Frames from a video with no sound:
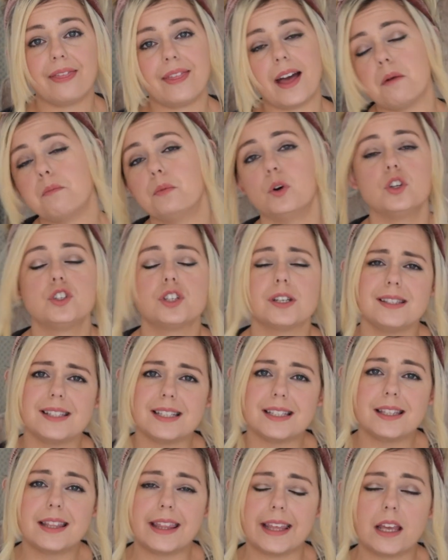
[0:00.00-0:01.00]
that much. I
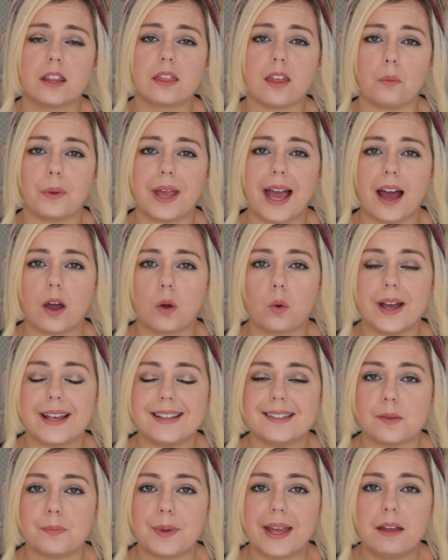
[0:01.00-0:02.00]
did think that we had
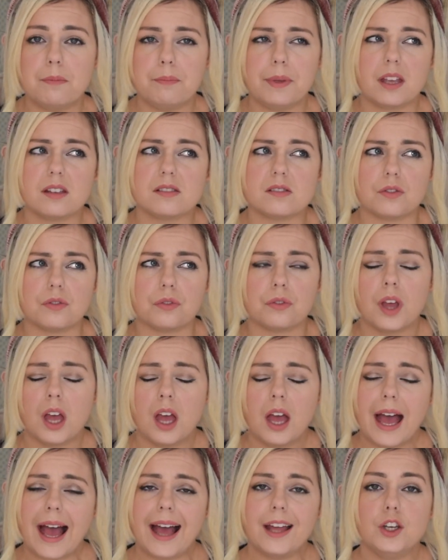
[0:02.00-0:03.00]
quite a bit because
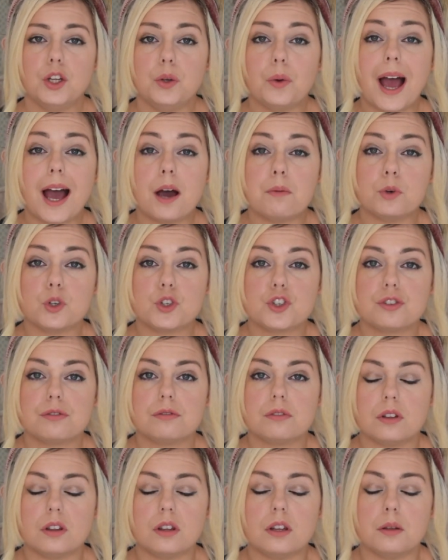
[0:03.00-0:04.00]
I knew how much
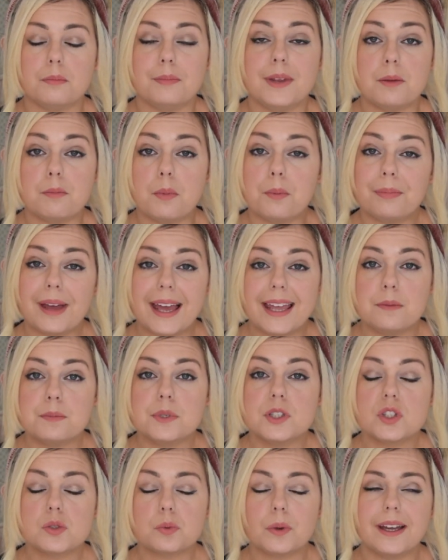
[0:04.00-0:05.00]
the minimum
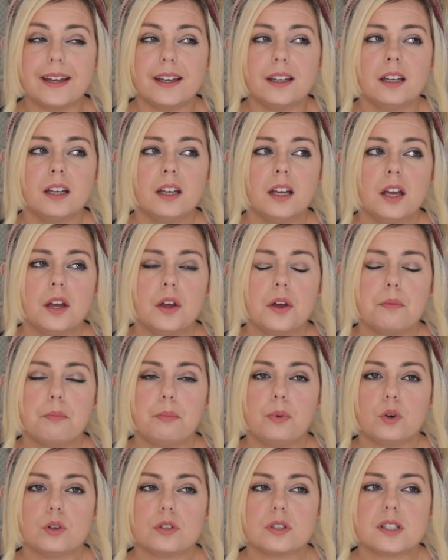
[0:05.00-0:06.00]
payments were,
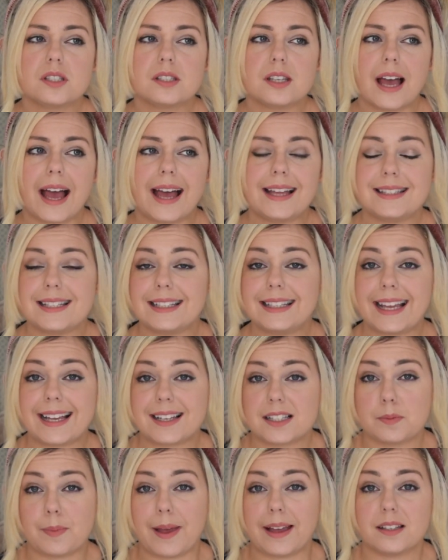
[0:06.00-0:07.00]
but I didn't
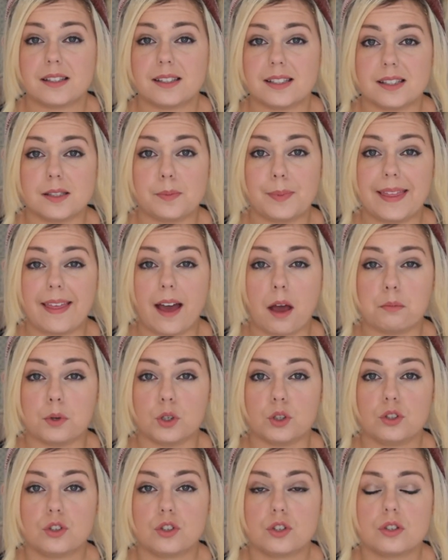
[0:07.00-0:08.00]
expect it to be that
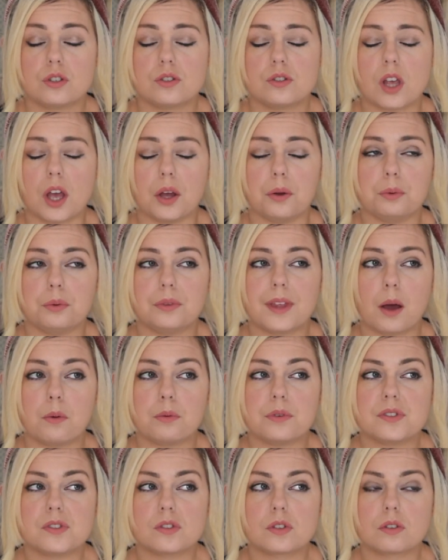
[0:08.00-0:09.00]
much, so that
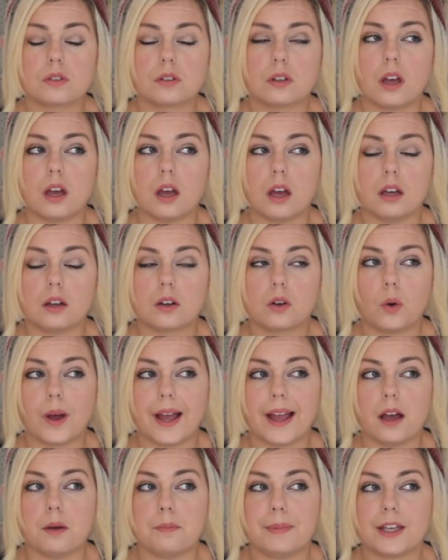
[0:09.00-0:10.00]
was
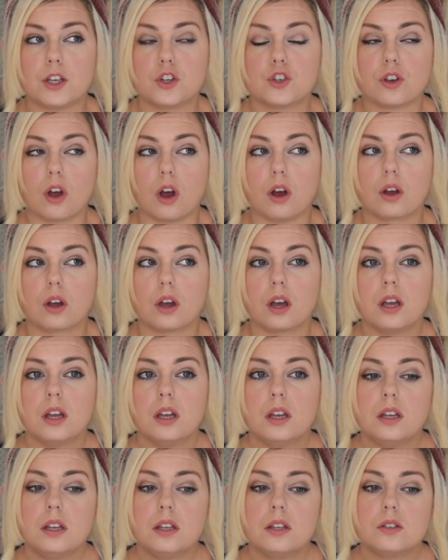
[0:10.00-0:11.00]
quite a big shock.
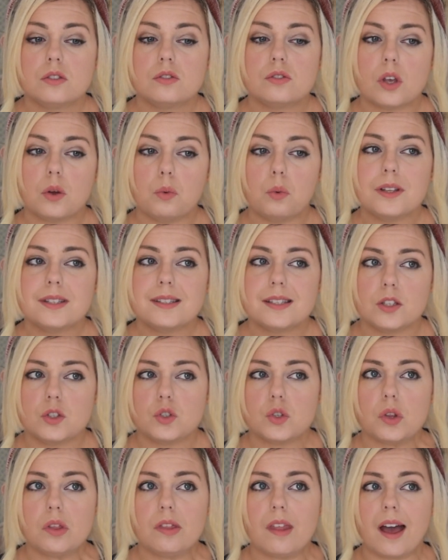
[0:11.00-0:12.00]
So once I'd
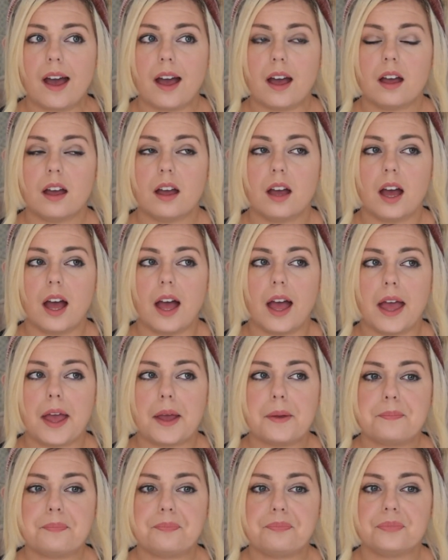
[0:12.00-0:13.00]
done that
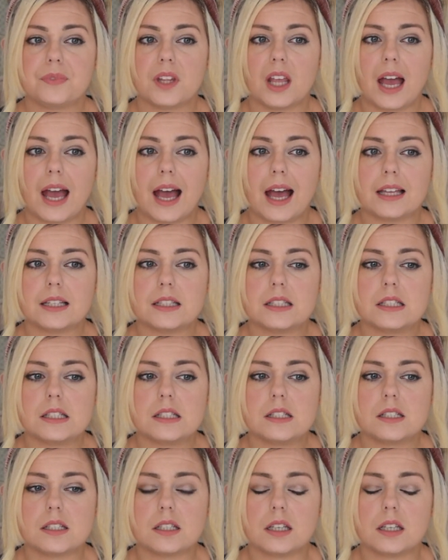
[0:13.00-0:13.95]
and